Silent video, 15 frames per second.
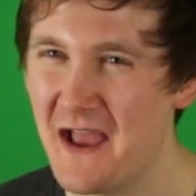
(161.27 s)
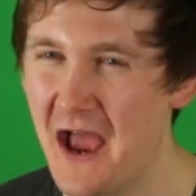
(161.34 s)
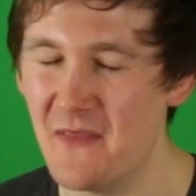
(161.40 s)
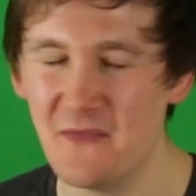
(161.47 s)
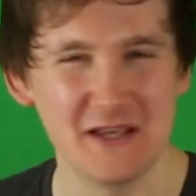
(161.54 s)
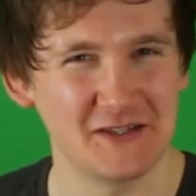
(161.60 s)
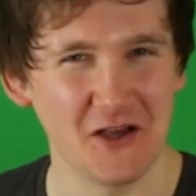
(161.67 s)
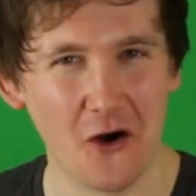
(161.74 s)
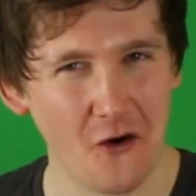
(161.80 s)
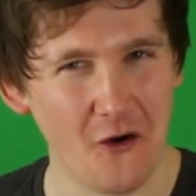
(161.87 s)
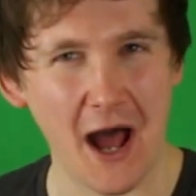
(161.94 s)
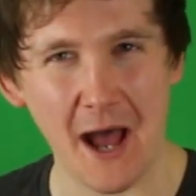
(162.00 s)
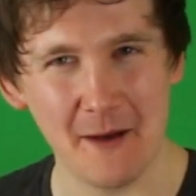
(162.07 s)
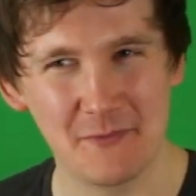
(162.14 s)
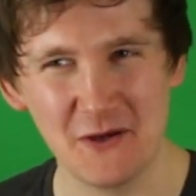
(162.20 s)
and this all
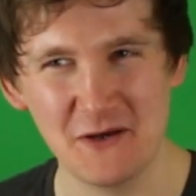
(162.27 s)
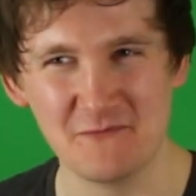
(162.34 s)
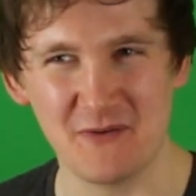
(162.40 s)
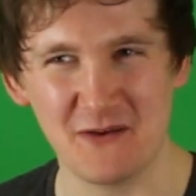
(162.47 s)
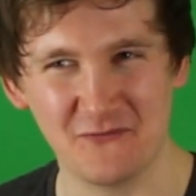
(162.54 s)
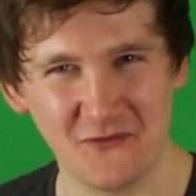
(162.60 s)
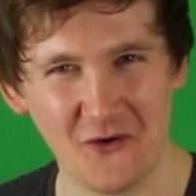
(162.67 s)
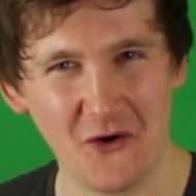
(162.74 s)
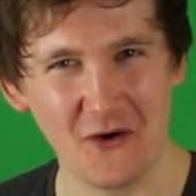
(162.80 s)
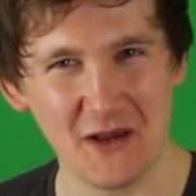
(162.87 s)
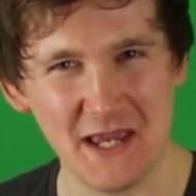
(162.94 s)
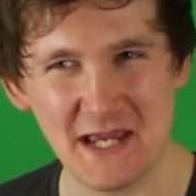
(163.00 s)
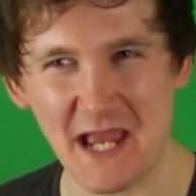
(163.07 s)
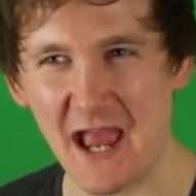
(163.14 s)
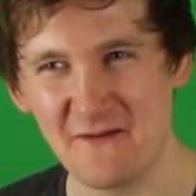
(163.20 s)
happened before
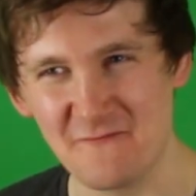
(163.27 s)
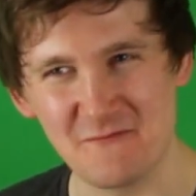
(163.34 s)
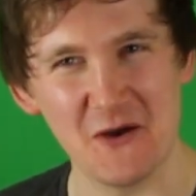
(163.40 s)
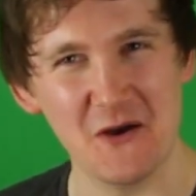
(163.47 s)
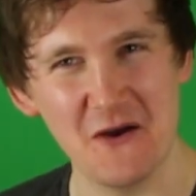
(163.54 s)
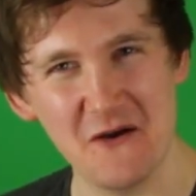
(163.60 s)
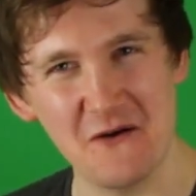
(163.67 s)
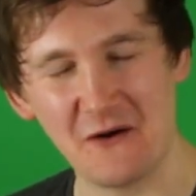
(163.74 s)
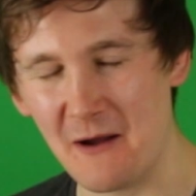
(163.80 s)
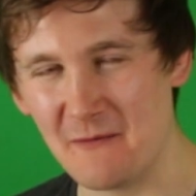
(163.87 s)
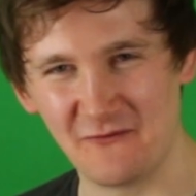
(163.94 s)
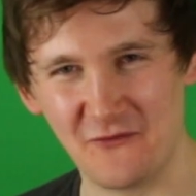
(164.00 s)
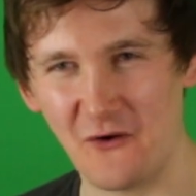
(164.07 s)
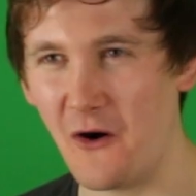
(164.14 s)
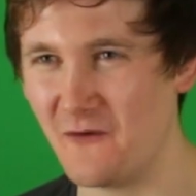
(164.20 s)
he gave birth,
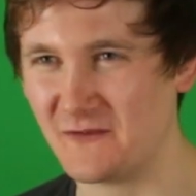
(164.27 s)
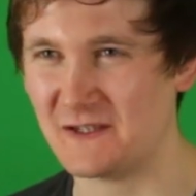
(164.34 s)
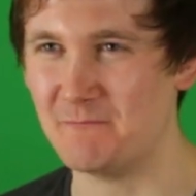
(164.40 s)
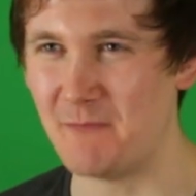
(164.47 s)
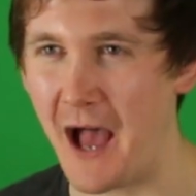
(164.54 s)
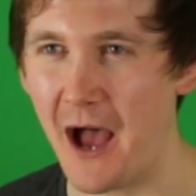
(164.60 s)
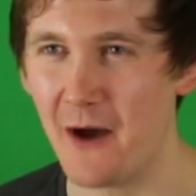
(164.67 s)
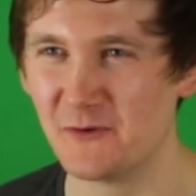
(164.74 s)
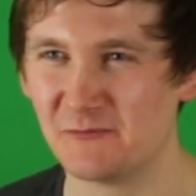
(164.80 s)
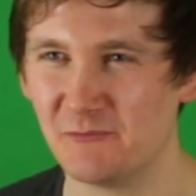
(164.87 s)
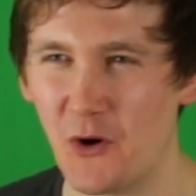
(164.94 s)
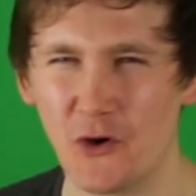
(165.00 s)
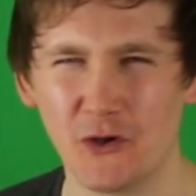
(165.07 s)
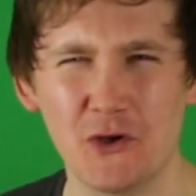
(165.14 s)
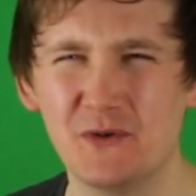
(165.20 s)
before obviously Bart was
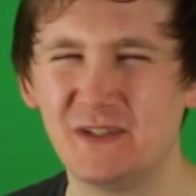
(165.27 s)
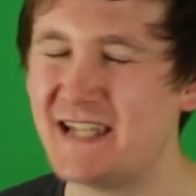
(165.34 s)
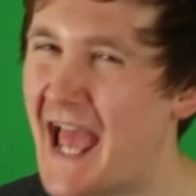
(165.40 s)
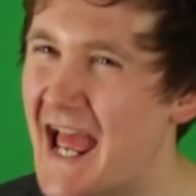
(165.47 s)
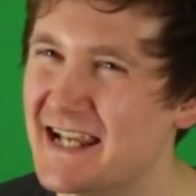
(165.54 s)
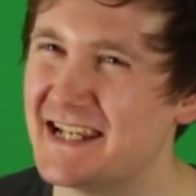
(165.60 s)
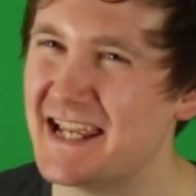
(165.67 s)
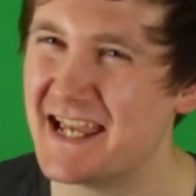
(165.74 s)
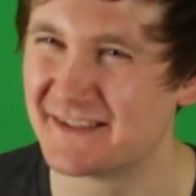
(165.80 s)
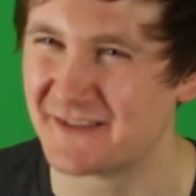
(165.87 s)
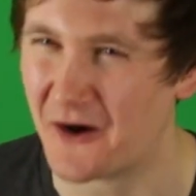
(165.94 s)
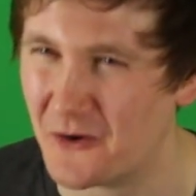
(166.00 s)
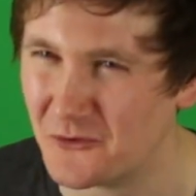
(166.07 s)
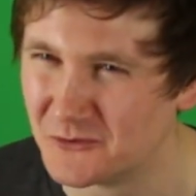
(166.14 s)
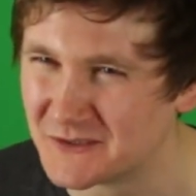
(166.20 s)
born, who's 10 years
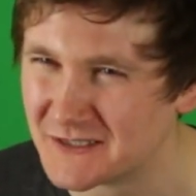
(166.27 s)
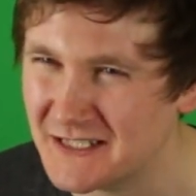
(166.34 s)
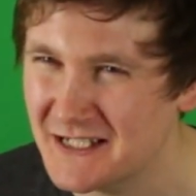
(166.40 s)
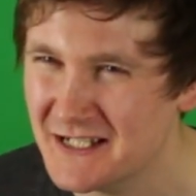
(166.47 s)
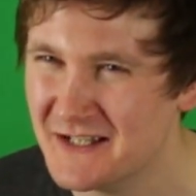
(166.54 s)
old.